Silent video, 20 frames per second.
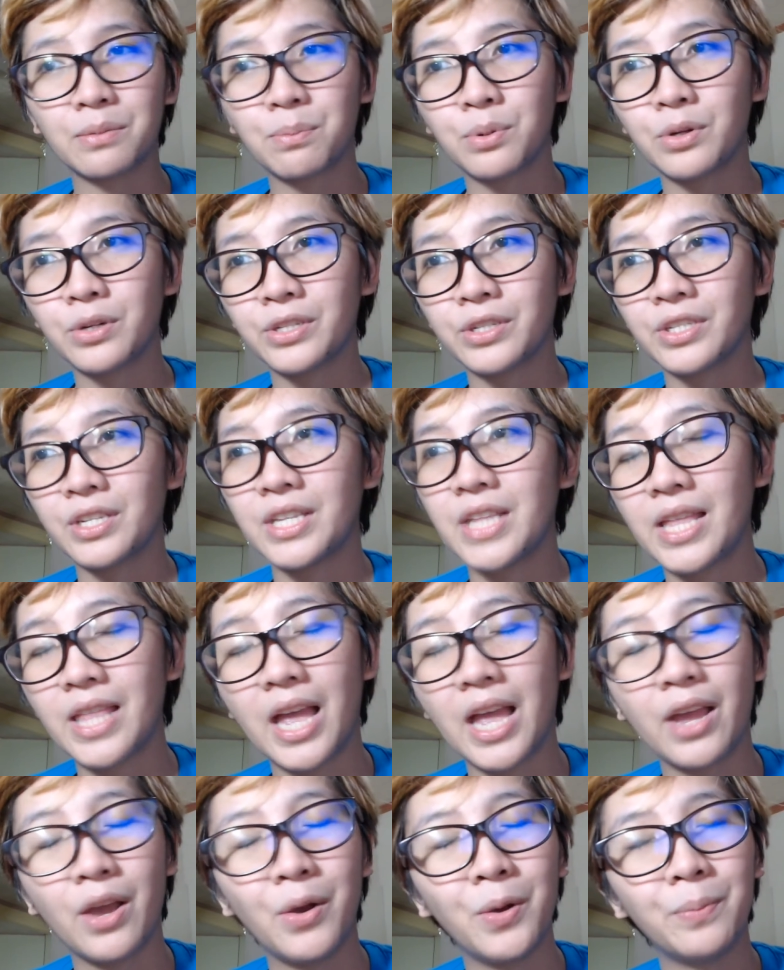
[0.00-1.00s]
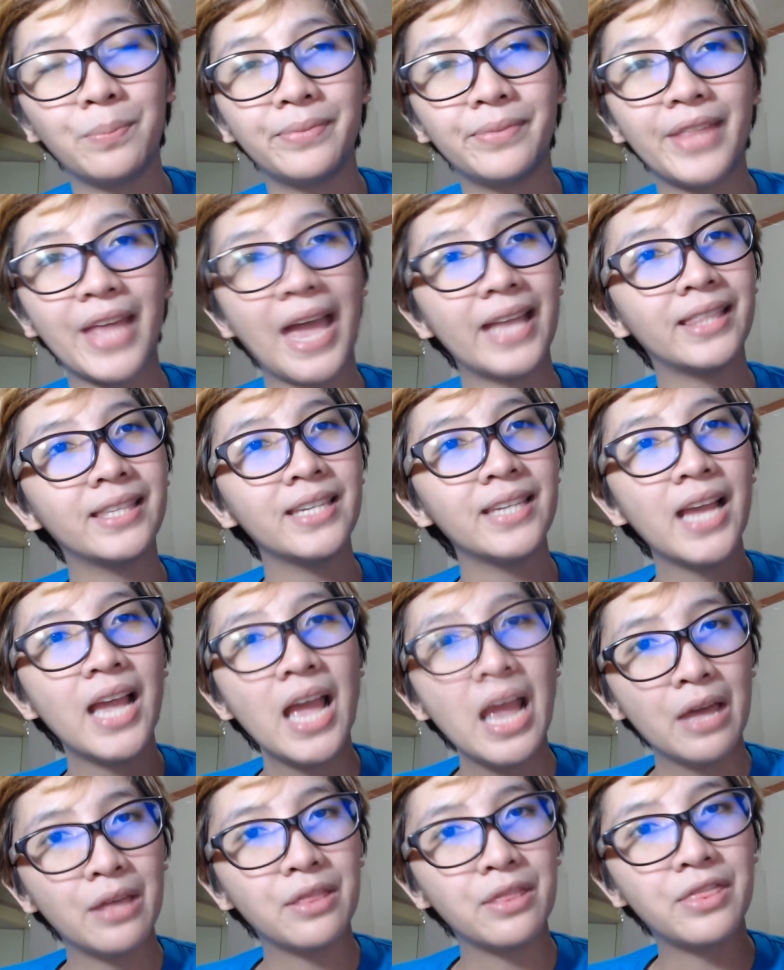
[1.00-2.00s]
person, and I hope that
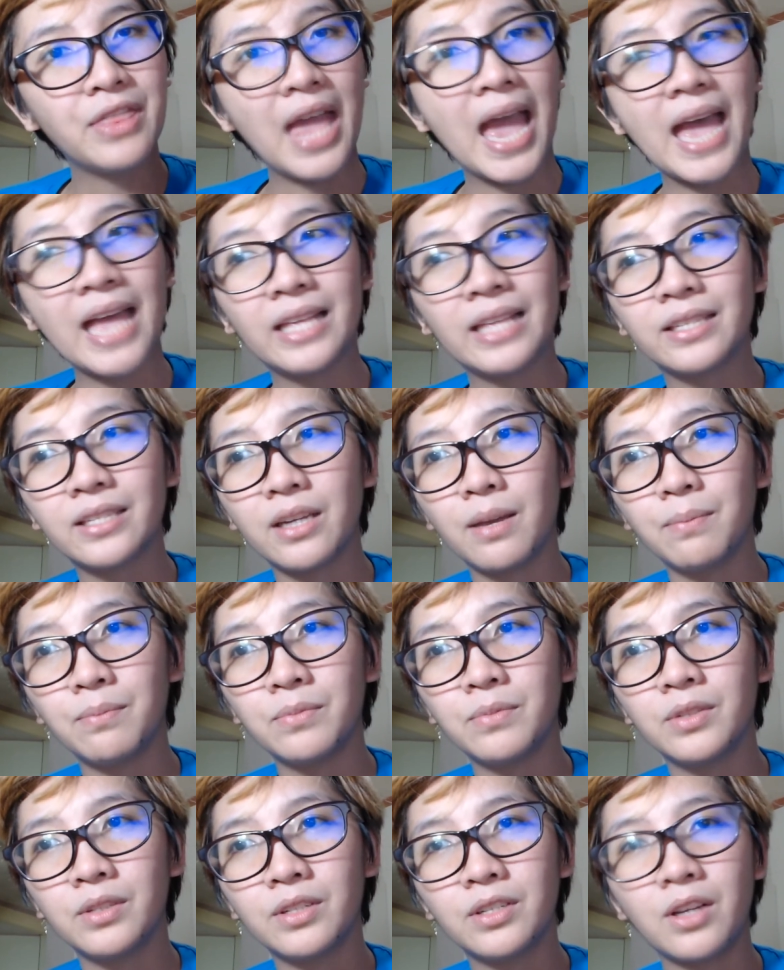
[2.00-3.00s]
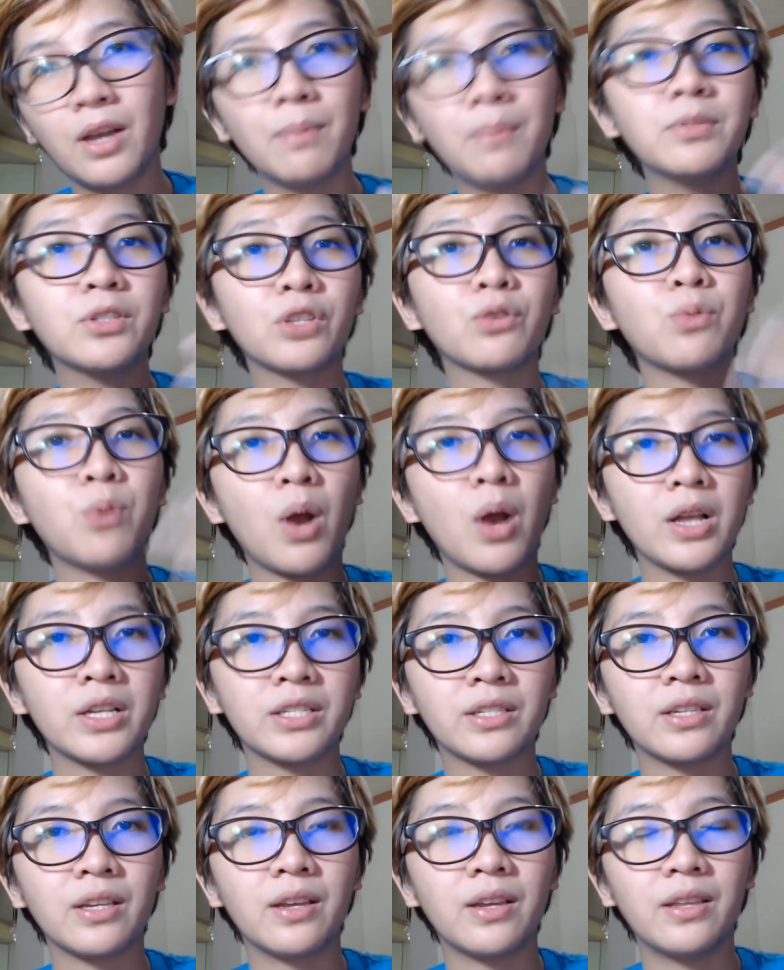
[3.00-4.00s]
that um, comes across
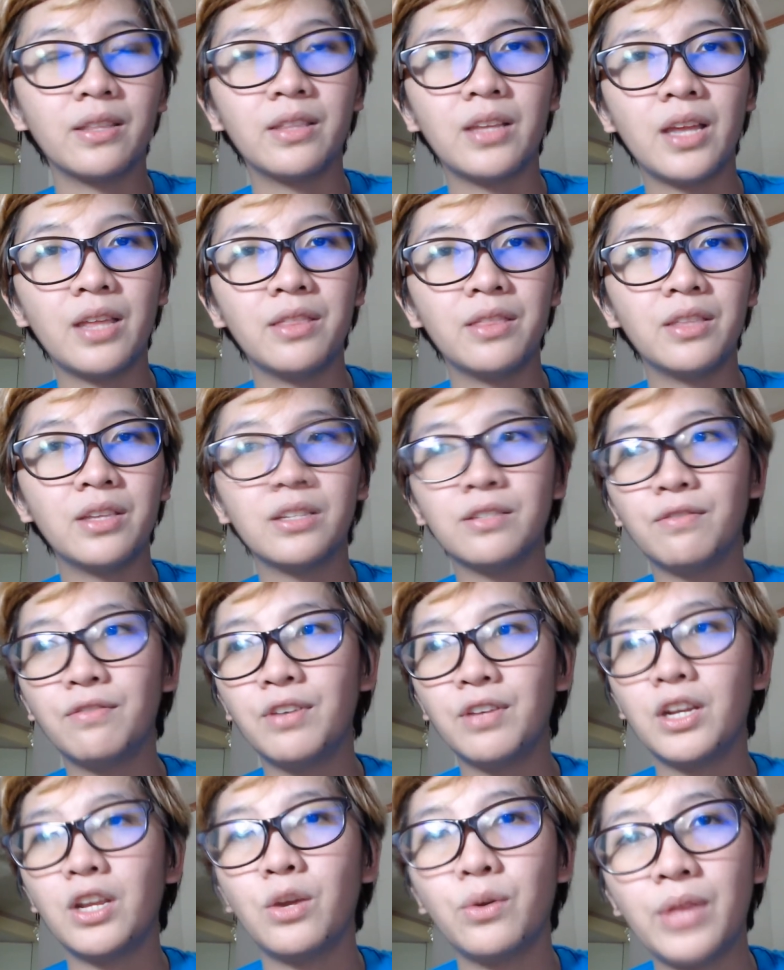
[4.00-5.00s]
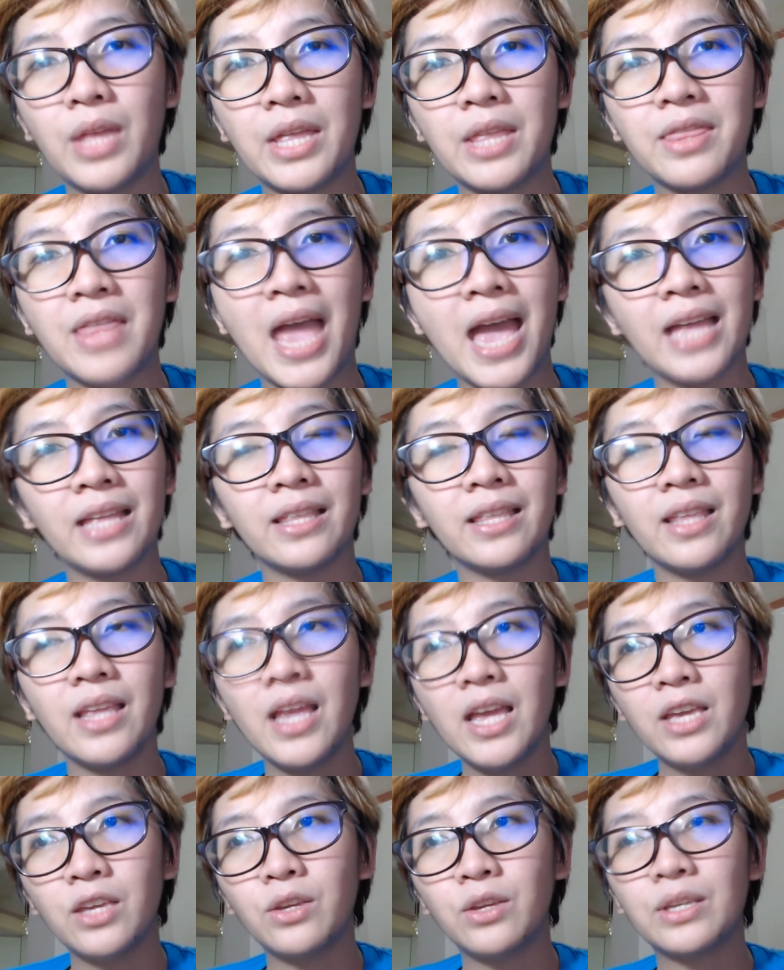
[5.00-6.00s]
in, in this video, that that
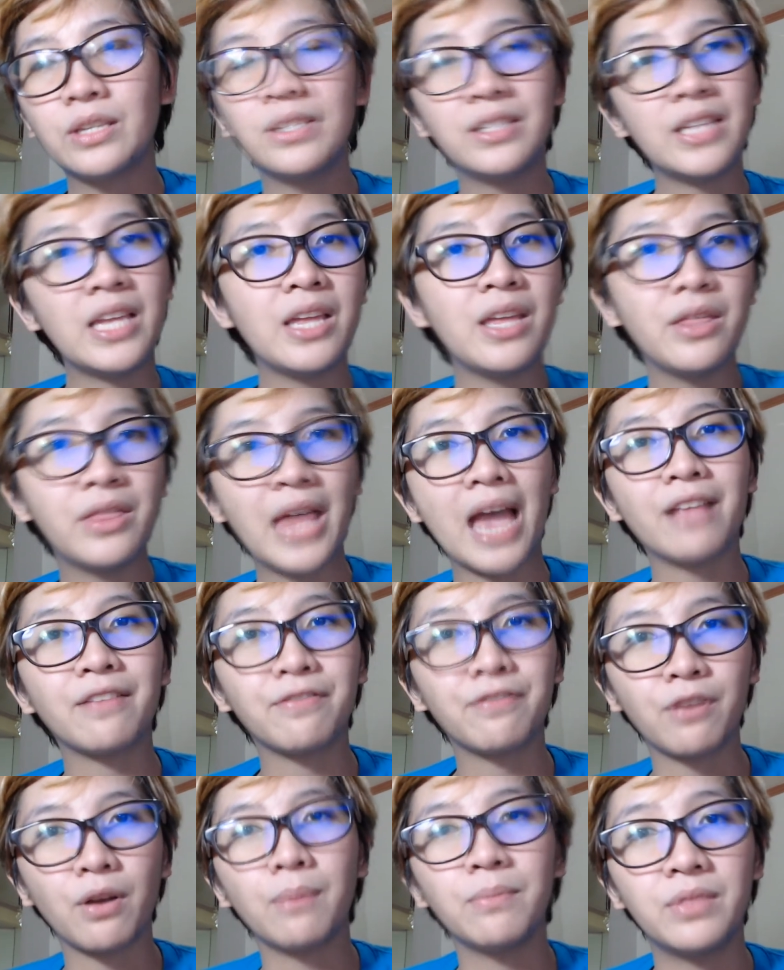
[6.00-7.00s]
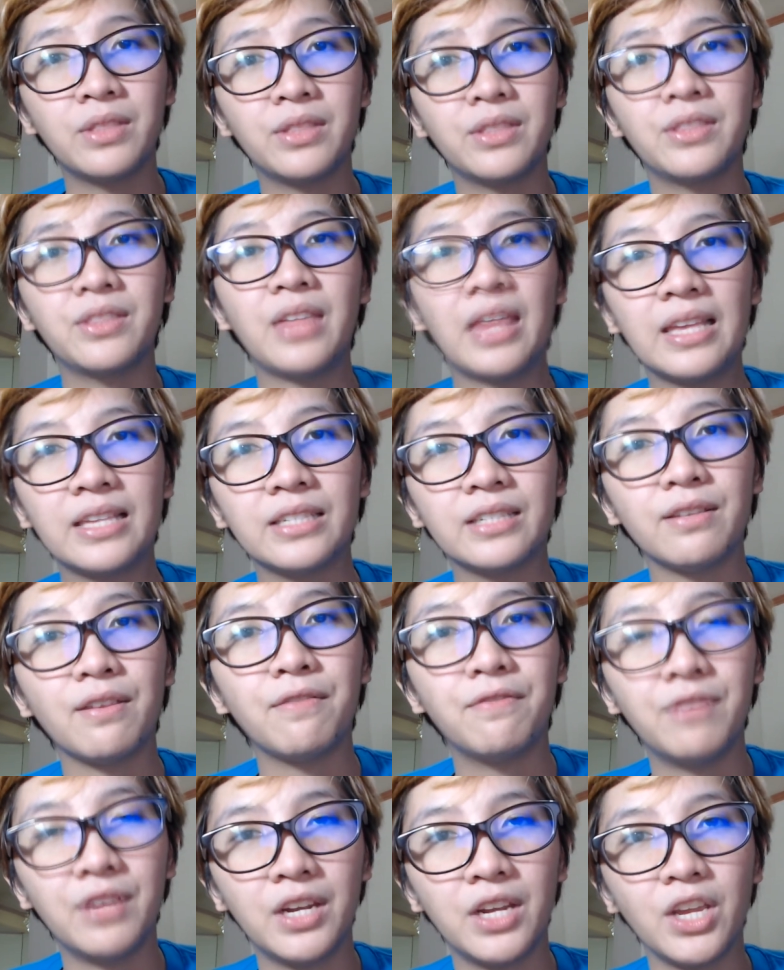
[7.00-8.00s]
you can see that from these
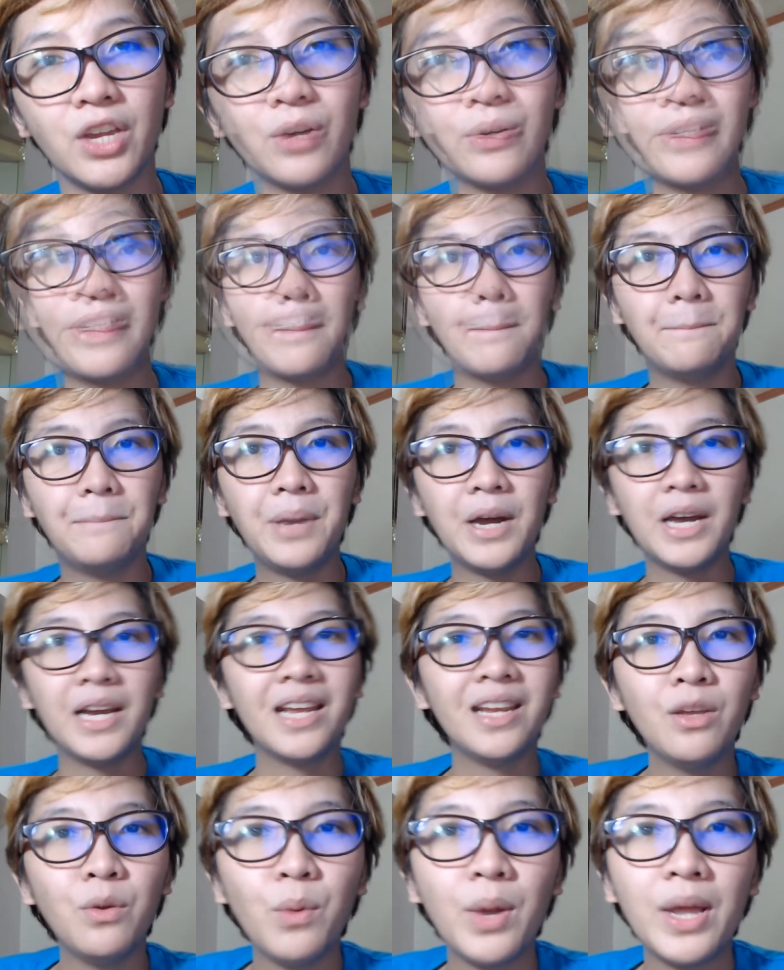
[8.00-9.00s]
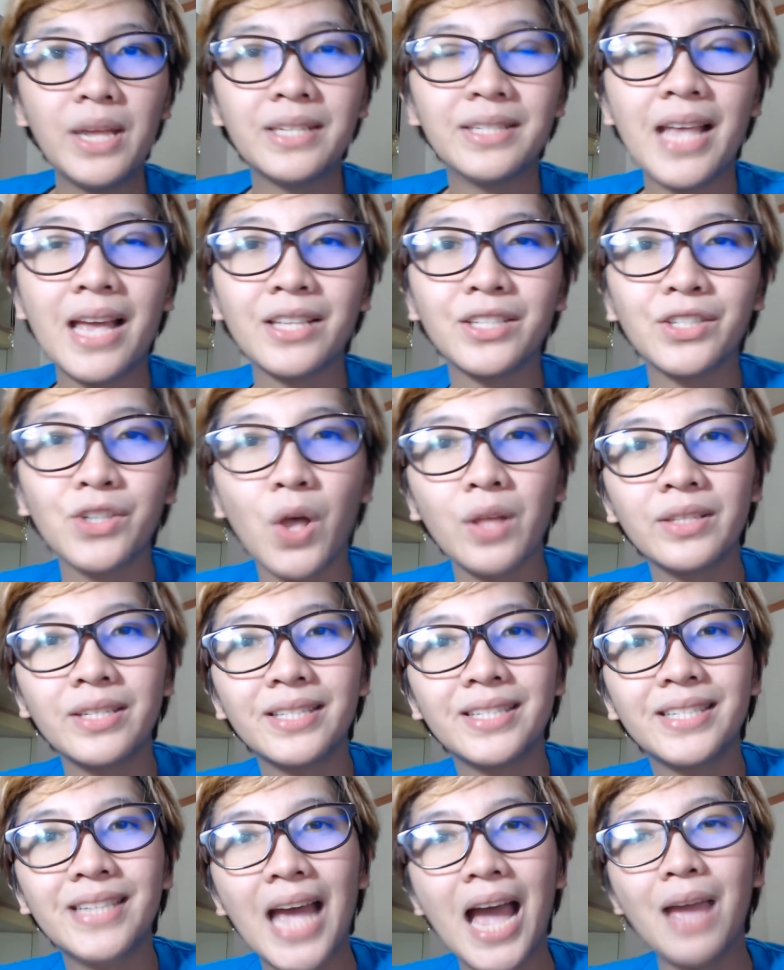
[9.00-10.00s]
videos. But anyways, that's all
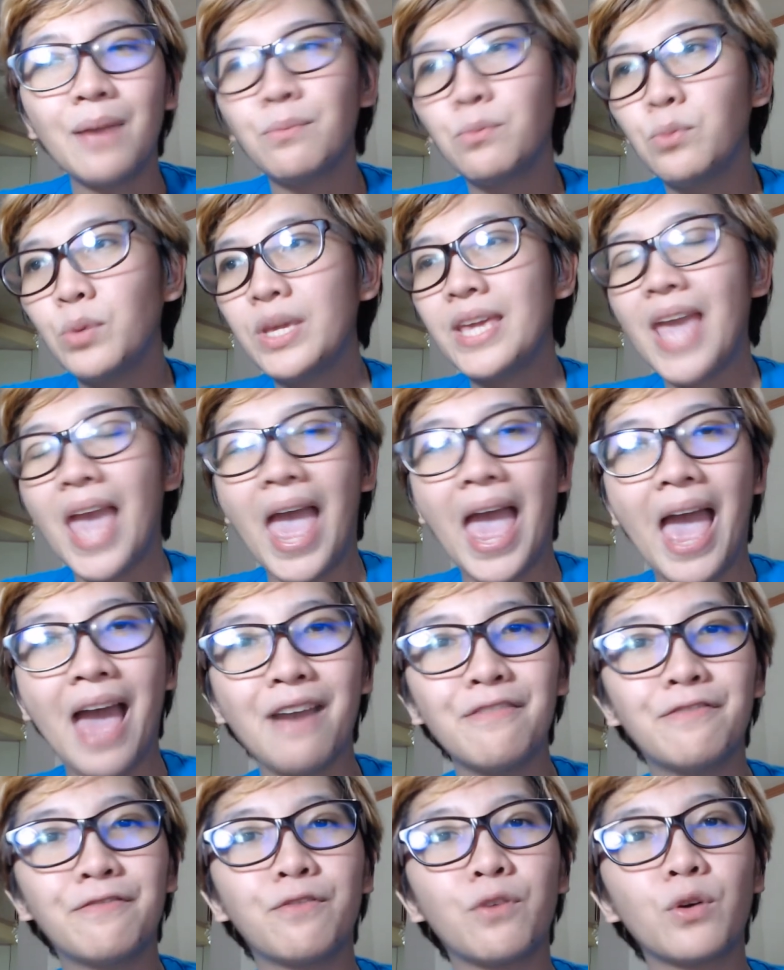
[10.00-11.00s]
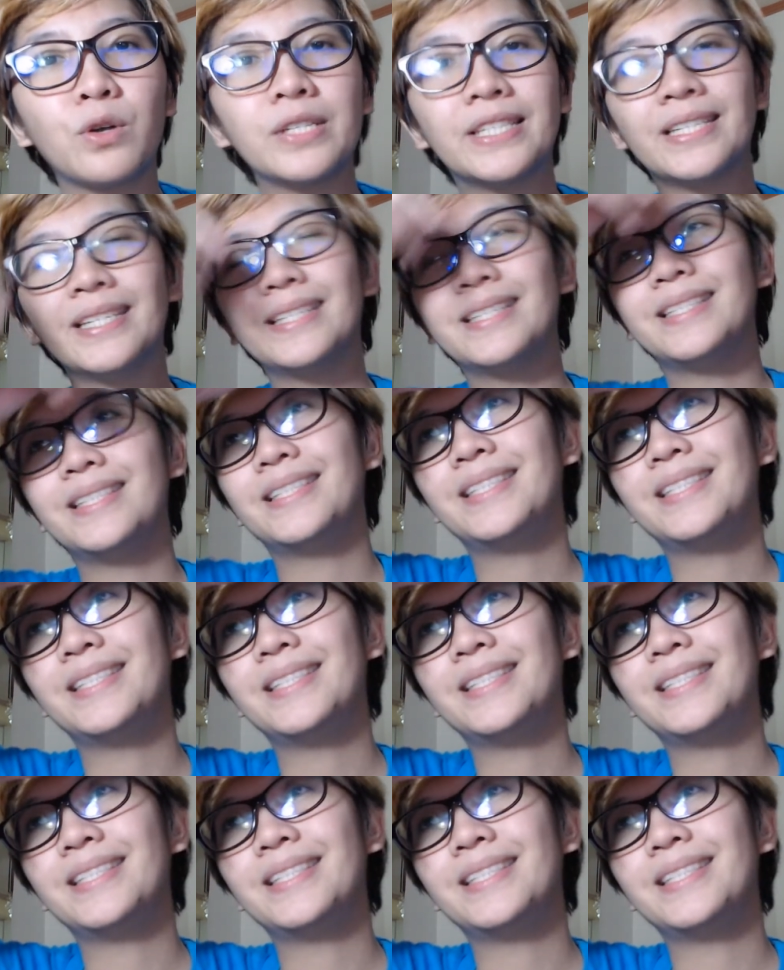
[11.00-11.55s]
the time we have for today.